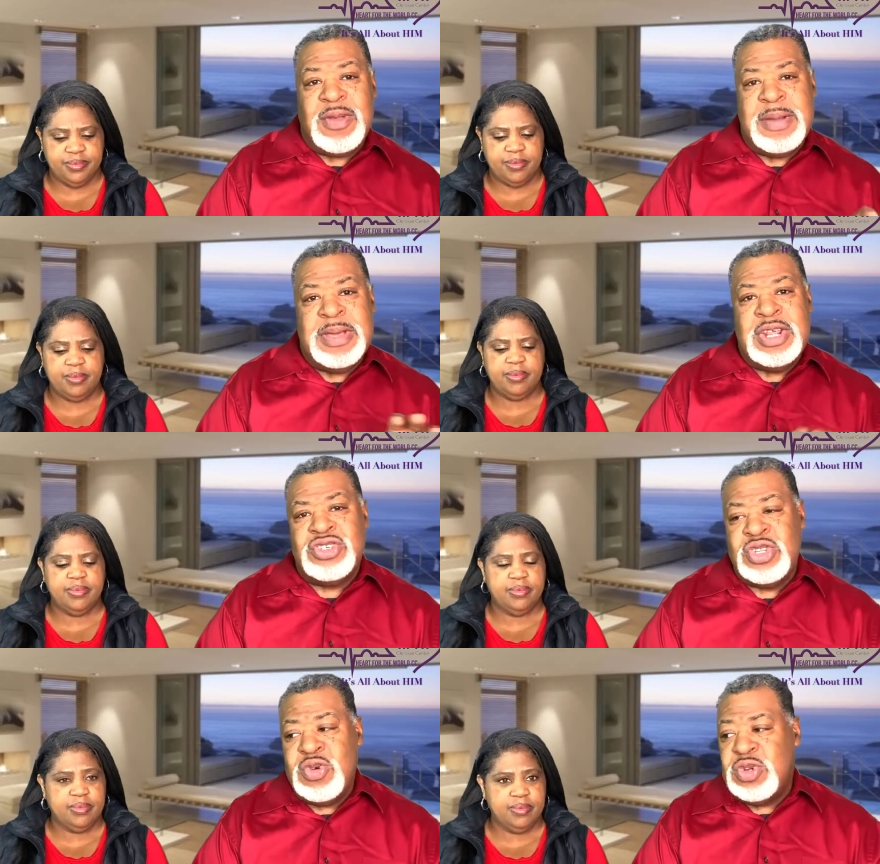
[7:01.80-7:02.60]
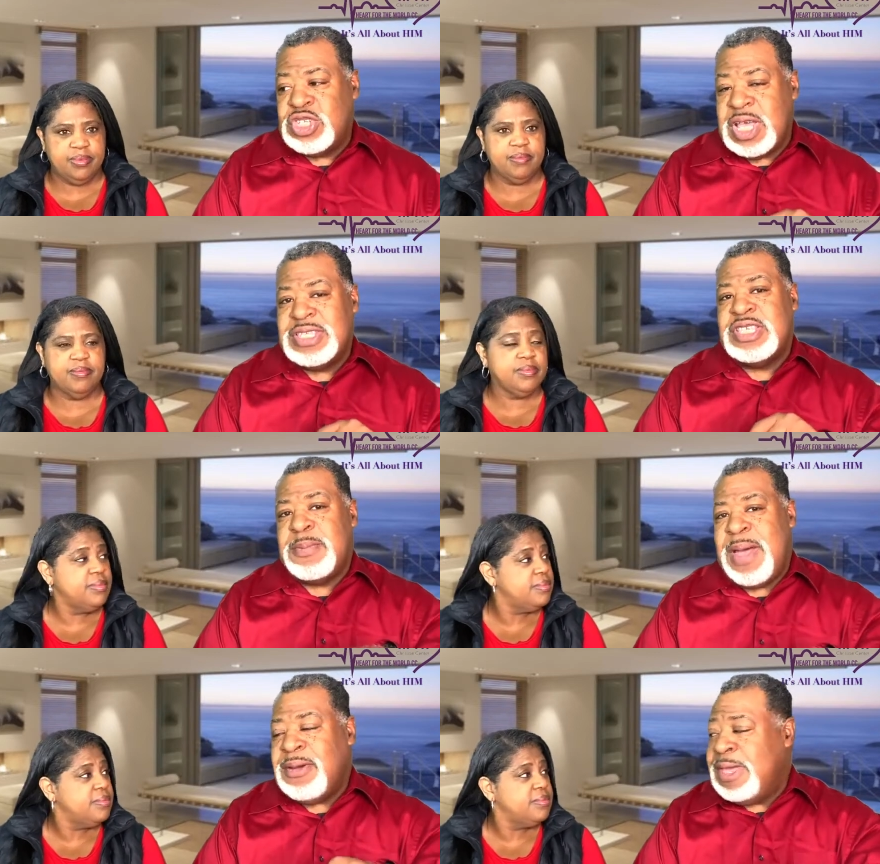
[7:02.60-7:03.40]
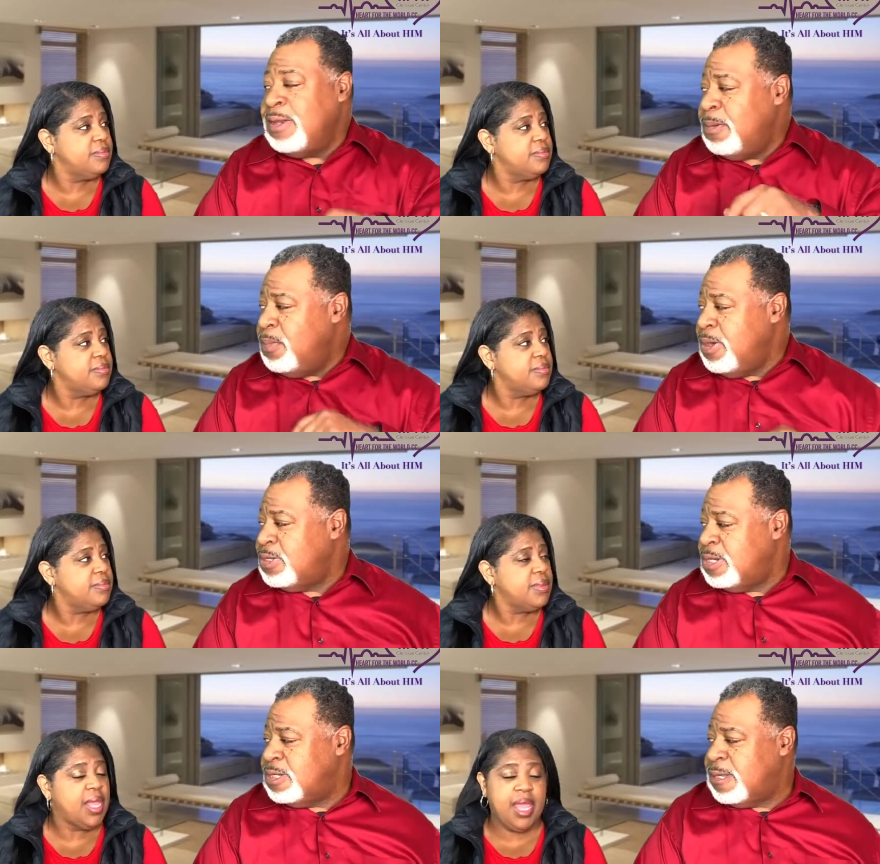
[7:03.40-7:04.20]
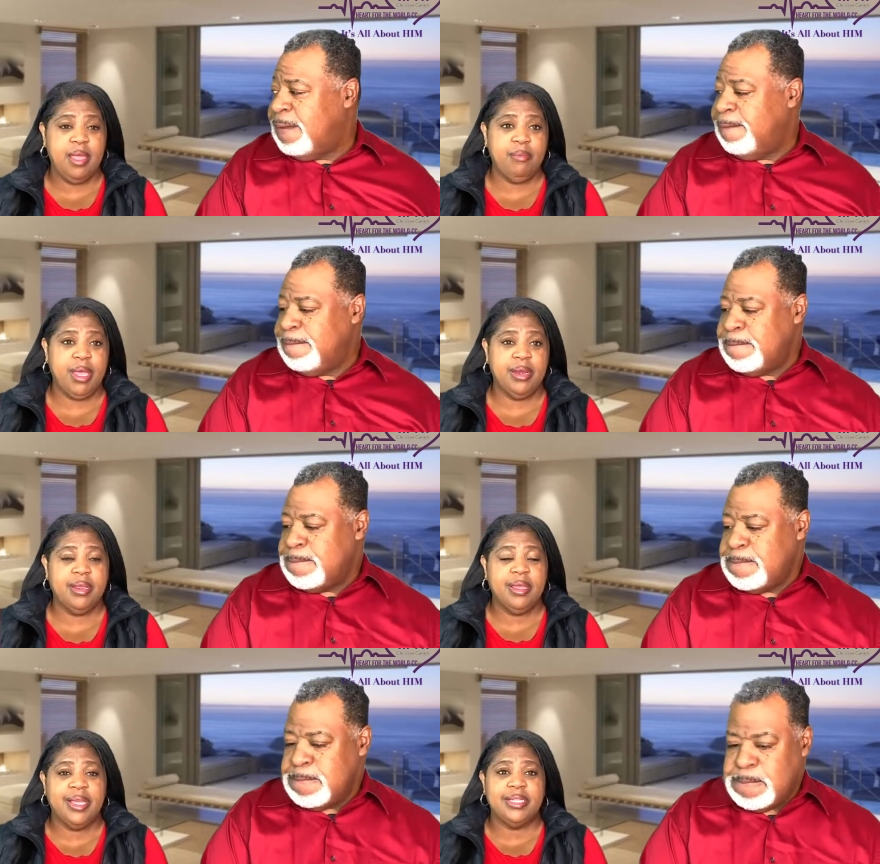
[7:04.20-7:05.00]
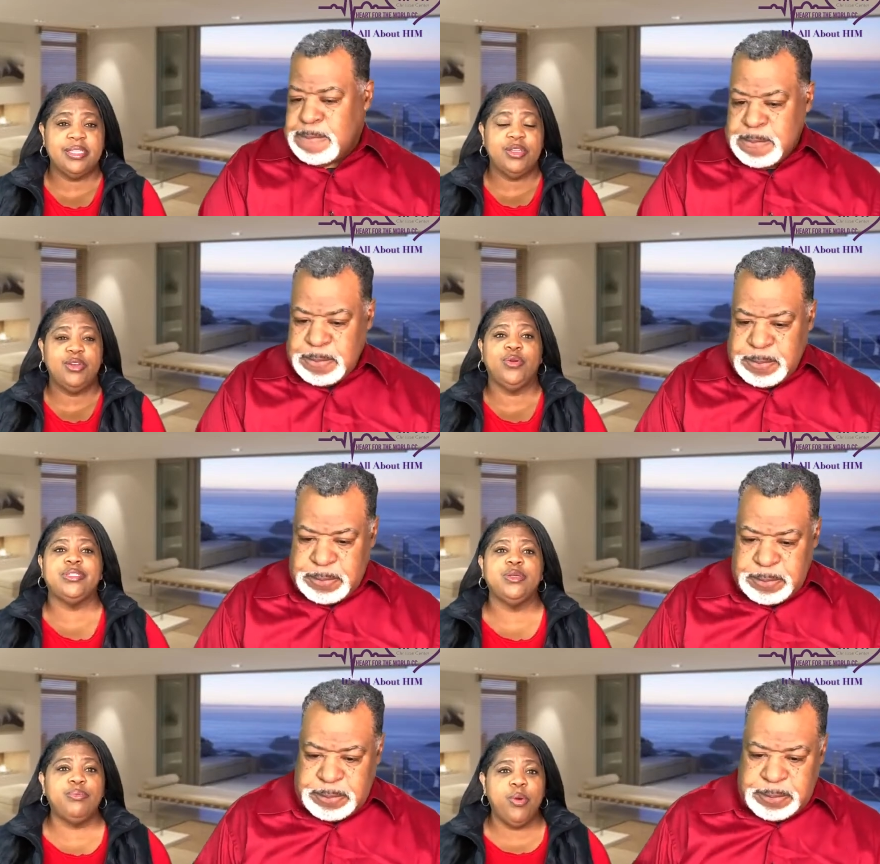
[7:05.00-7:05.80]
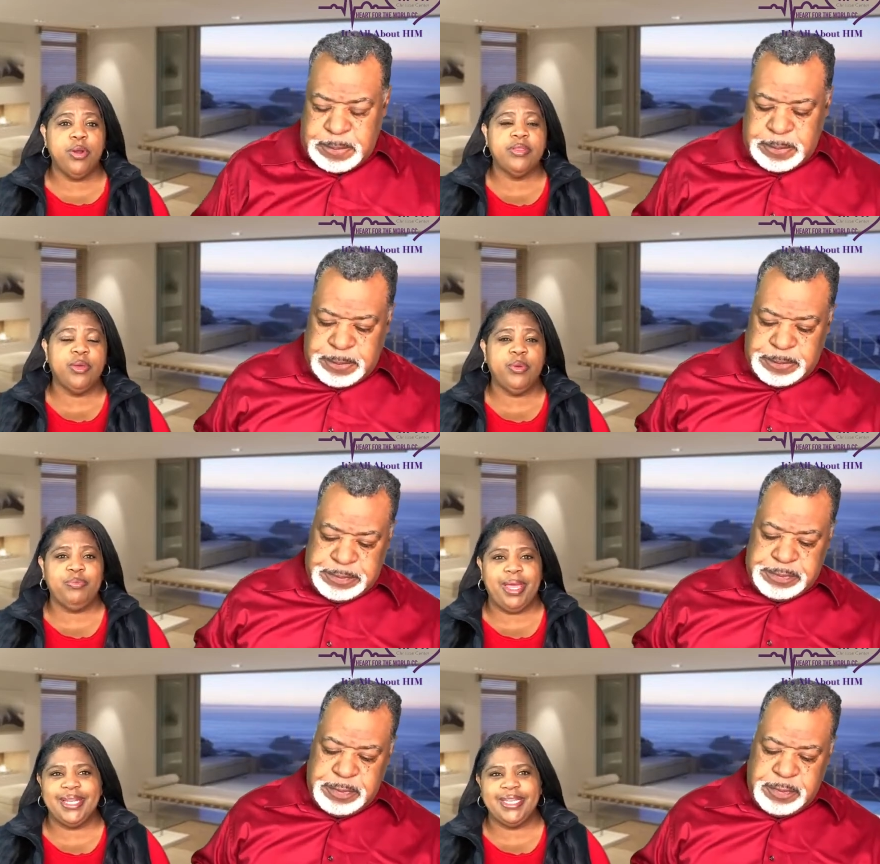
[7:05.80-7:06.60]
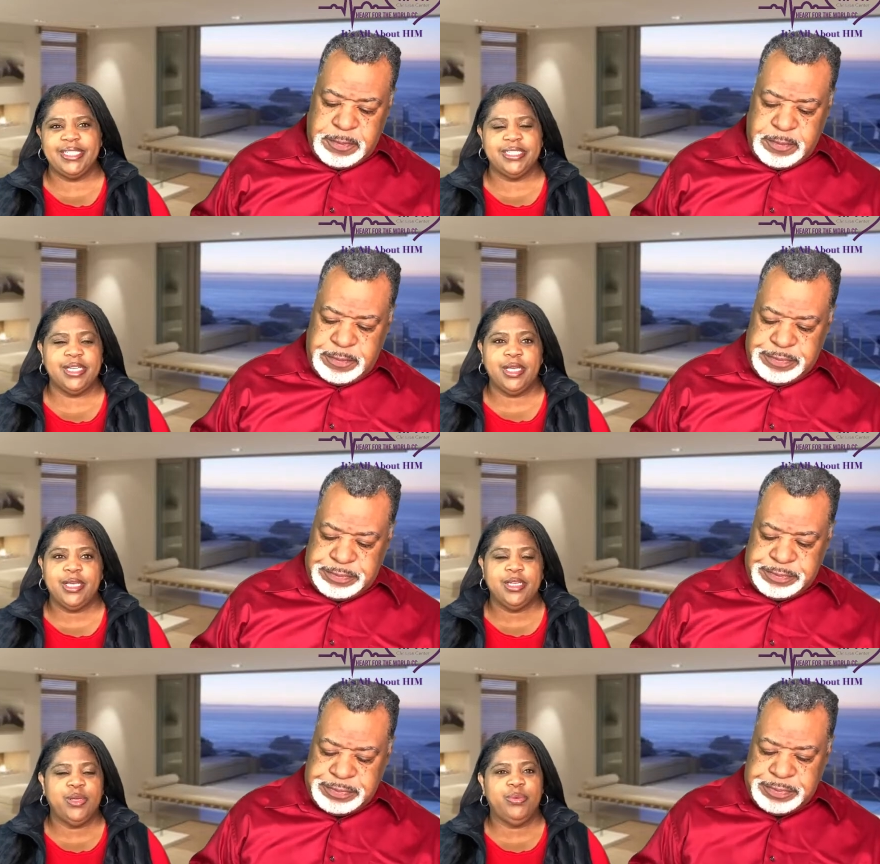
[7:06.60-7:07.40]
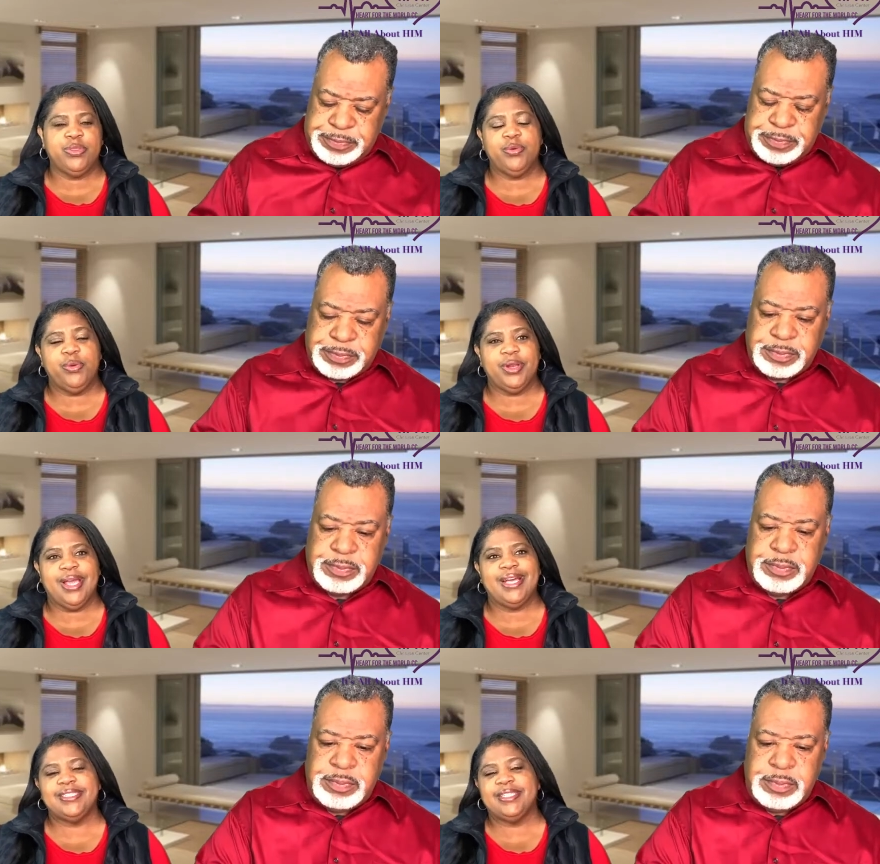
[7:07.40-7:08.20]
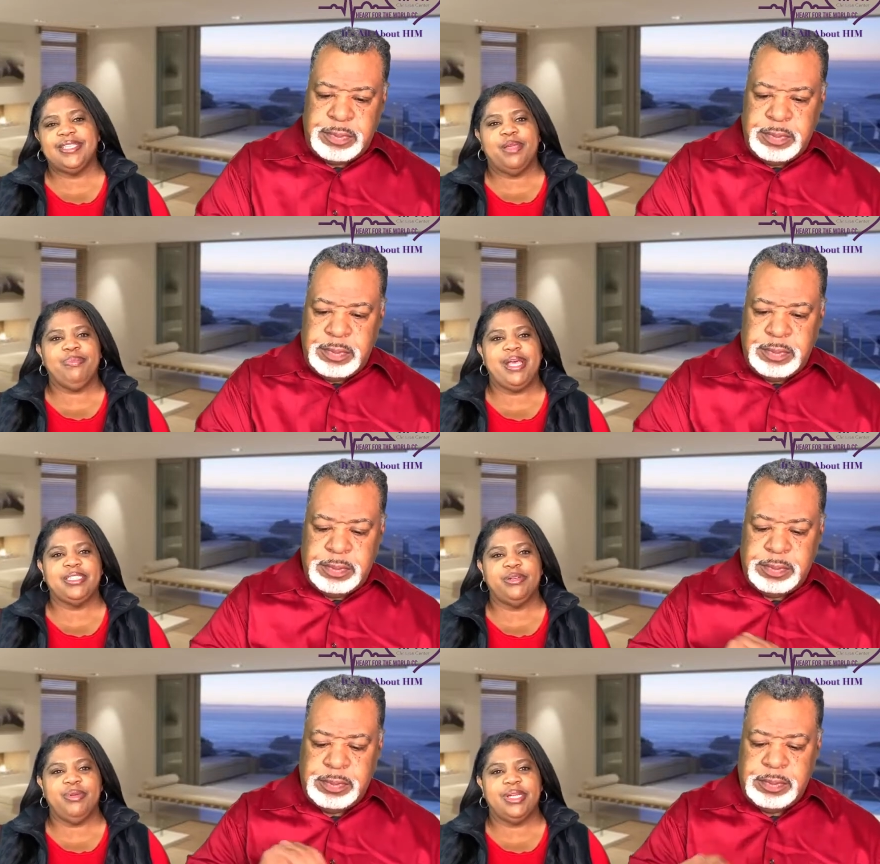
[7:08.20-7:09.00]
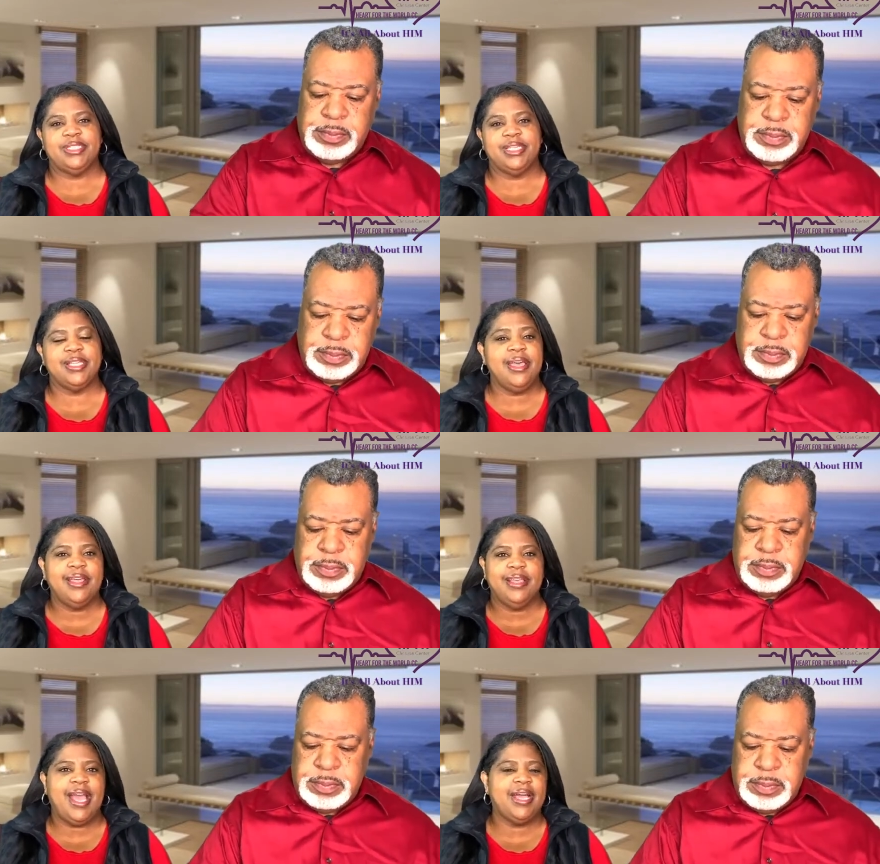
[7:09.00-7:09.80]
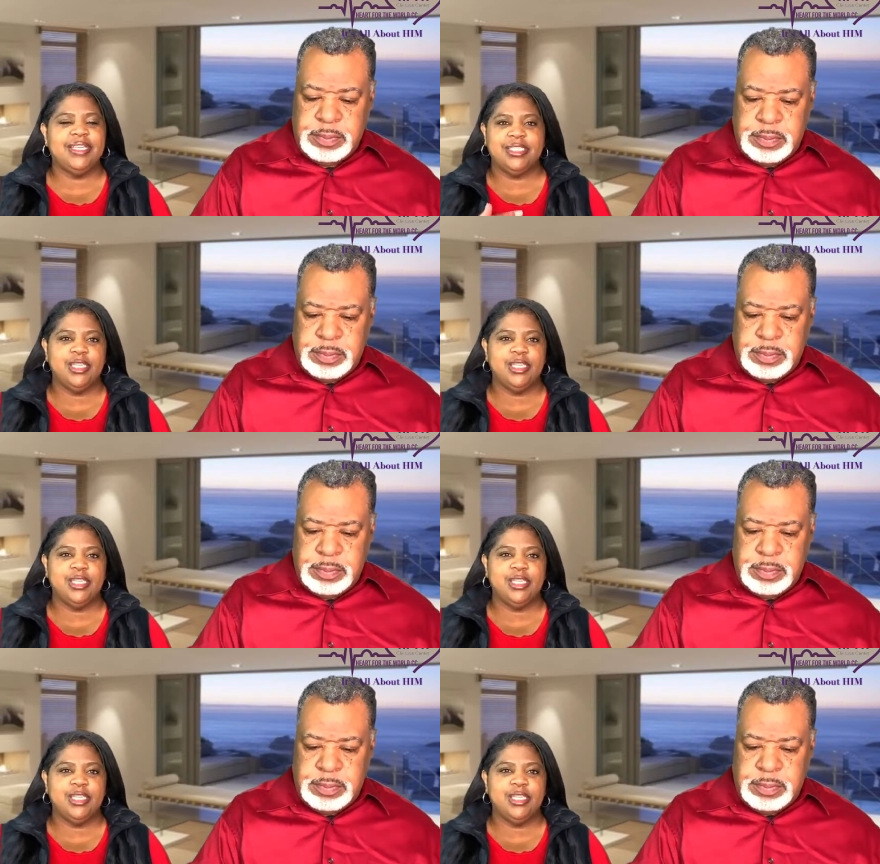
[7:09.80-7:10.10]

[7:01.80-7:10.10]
Speaker 1: him in his newness because it's about kingdom business.
Speaker 2: Amen. And so, you know, it's important that we pay attention to what the Word of God says. Like Pastor Ron says, God doesn't